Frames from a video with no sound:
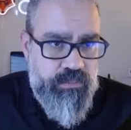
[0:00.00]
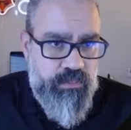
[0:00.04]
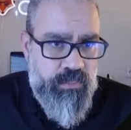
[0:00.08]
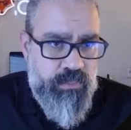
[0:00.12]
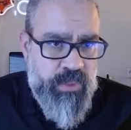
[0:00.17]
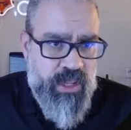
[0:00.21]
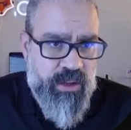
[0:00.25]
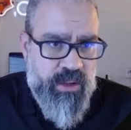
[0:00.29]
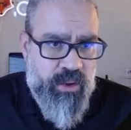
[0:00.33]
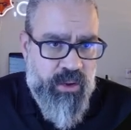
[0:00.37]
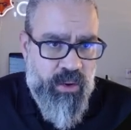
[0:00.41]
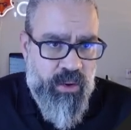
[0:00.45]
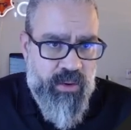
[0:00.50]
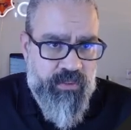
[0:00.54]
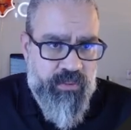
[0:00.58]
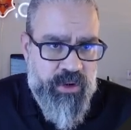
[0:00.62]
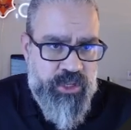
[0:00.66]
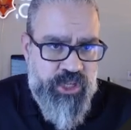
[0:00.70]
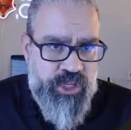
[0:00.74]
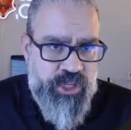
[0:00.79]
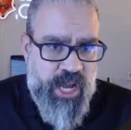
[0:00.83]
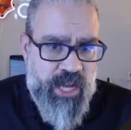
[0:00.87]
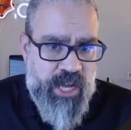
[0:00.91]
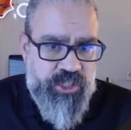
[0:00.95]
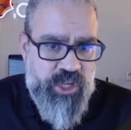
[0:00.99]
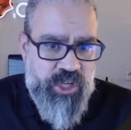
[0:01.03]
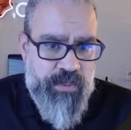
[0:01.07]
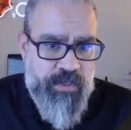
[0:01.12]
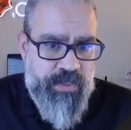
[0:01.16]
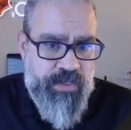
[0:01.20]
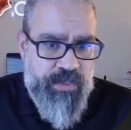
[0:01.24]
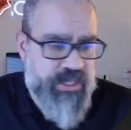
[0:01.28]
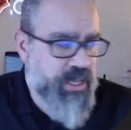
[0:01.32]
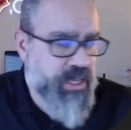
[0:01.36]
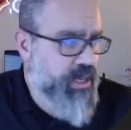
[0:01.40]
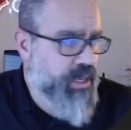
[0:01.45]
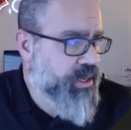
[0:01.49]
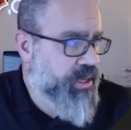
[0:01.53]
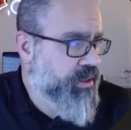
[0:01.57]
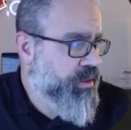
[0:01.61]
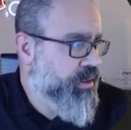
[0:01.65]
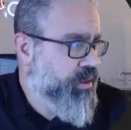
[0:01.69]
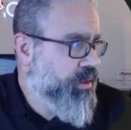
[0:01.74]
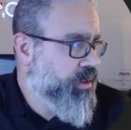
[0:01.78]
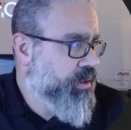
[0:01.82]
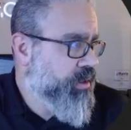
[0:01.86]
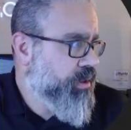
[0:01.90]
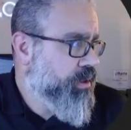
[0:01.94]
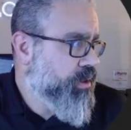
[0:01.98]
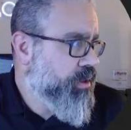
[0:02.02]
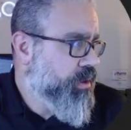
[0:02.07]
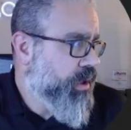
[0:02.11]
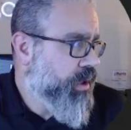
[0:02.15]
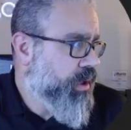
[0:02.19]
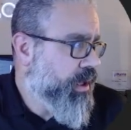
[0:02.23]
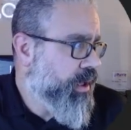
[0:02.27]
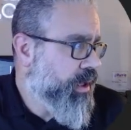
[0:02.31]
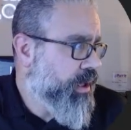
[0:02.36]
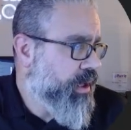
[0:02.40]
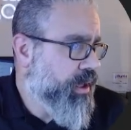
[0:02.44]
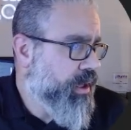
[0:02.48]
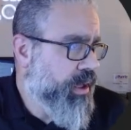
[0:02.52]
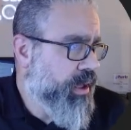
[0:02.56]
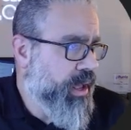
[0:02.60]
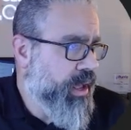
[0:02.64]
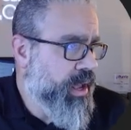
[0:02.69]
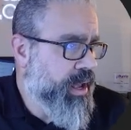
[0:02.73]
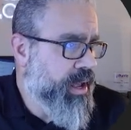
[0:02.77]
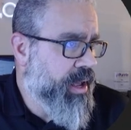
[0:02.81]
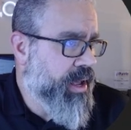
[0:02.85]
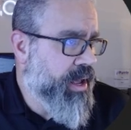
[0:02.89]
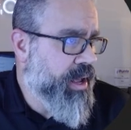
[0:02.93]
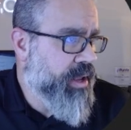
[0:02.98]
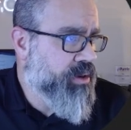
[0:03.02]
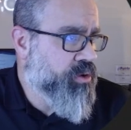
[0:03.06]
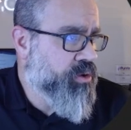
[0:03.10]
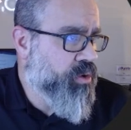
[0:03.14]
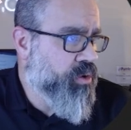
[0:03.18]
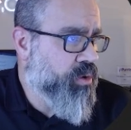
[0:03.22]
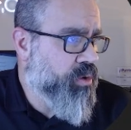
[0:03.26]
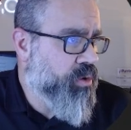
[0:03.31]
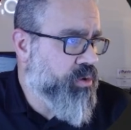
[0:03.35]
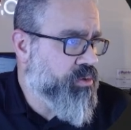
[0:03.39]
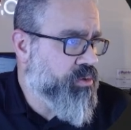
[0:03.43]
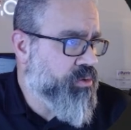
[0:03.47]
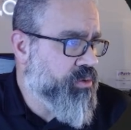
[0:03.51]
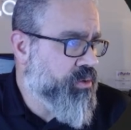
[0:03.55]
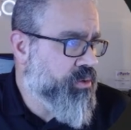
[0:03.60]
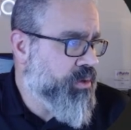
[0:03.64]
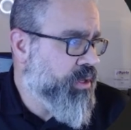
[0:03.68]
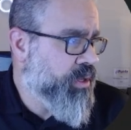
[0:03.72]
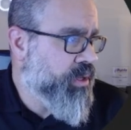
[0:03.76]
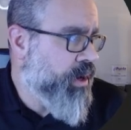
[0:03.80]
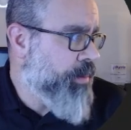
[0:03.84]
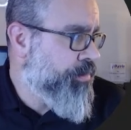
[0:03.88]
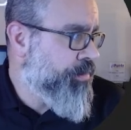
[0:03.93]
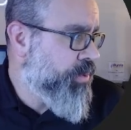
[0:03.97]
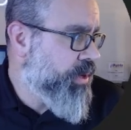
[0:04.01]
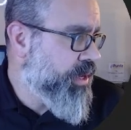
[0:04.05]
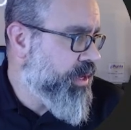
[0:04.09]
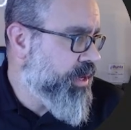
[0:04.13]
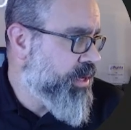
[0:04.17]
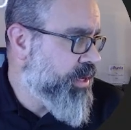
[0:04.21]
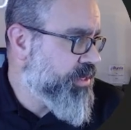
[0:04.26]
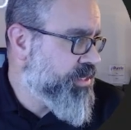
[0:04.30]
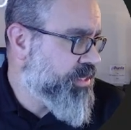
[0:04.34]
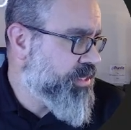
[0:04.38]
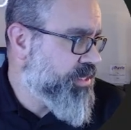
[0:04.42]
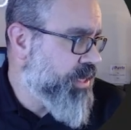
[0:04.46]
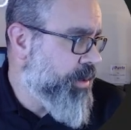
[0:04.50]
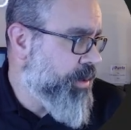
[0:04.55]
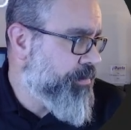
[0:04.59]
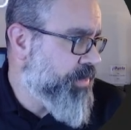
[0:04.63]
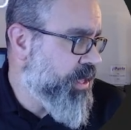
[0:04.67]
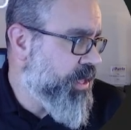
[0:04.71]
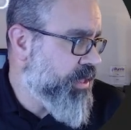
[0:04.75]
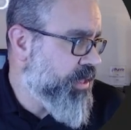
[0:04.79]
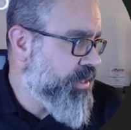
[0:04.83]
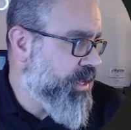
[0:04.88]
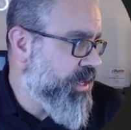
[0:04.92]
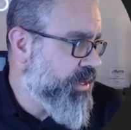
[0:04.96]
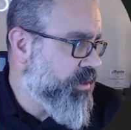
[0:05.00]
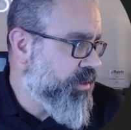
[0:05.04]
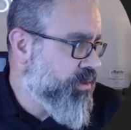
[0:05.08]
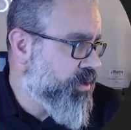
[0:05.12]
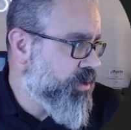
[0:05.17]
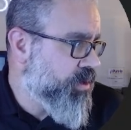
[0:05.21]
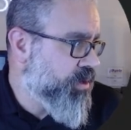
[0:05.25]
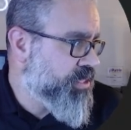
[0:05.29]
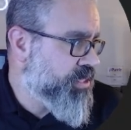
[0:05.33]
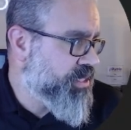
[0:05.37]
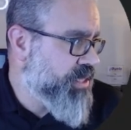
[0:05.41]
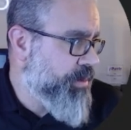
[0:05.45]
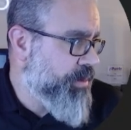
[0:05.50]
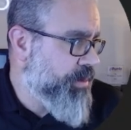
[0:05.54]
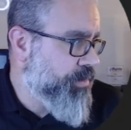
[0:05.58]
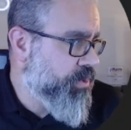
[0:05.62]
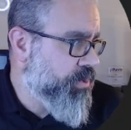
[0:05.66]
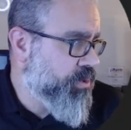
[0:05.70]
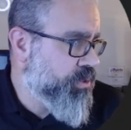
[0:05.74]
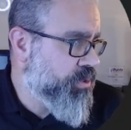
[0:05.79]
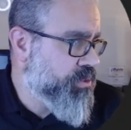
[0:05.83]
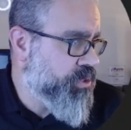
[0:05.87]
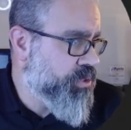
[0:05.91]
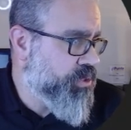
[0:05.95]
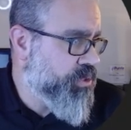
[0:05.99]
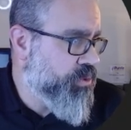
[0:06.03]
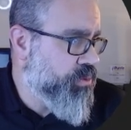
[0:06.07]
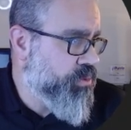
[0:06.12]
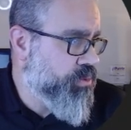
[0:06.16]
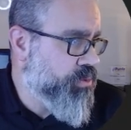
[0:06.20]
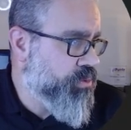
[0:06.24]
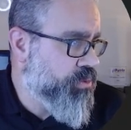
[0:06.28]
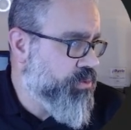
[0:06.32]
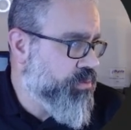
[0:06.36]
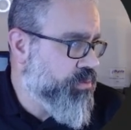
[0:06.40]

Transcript: go over to ChatGPT and you're gonna put in something that looks similar to